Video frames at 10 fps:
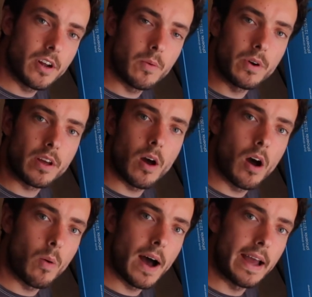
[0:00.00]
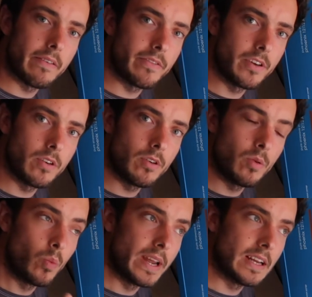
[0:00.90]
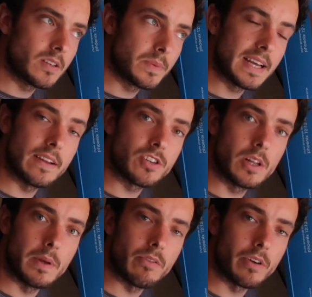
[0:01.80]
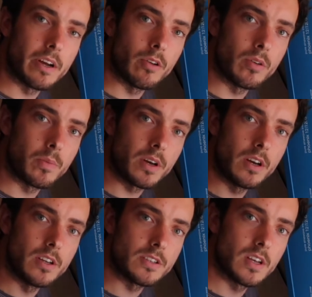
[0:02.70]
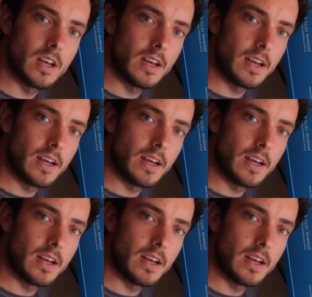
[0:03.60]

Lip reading: you don't want to go away and for your week to potentially be ruined because